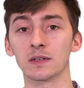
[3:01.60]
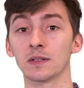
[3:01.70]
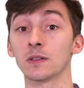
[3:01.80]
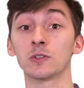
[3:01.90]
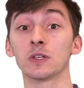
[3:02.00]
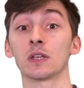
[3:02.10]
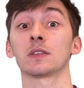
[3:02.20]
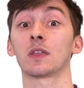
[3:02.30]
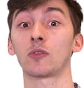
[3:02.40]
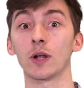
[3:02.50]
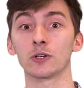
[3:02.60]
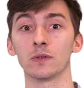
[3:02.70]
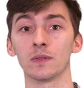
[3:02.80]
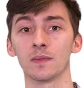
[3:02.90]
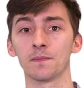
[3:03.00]
it until it's just at the
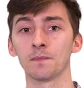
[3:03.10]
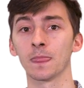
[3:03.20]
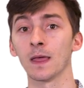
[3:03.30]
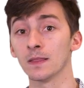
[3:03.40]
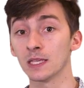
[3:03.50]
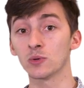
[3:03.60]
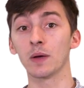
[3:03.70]
threshold. This